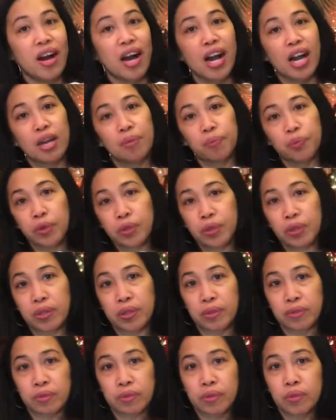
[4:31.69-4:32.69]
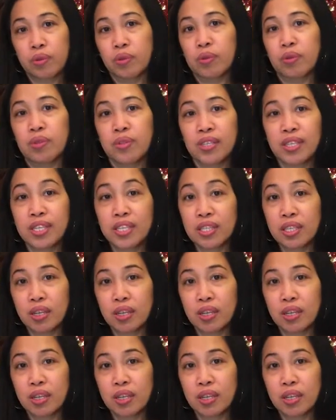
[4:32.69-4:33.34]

I put 6